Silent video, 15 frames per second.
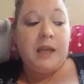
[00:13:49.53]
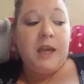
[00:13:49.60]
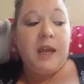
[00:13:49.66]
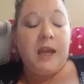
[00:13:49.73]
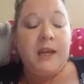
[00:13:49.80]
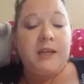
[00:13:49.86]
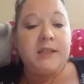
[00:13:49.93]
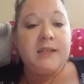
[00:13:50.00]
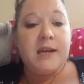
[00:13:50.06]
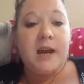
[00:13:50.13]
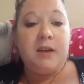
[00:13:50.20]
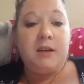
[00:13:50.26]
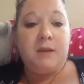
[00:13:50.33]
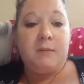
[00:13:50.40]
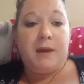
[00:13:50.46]
and how
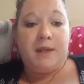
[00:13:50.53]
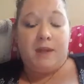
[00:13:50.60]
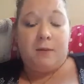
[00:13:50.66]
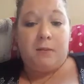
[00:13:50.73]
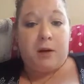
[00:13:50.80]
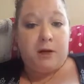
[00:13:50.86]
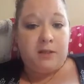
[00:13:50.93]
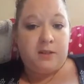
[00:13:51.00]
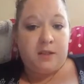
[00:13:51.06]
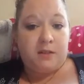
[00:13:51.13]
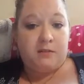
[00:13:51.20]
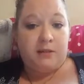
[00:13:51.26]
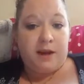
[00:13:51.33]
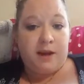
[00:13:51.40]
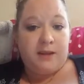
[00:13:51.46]
you make them
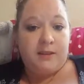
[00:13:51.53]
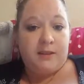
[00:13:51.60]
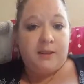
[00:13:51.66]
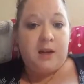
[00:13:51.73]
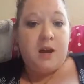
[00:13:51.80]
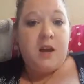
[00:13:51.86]
personalized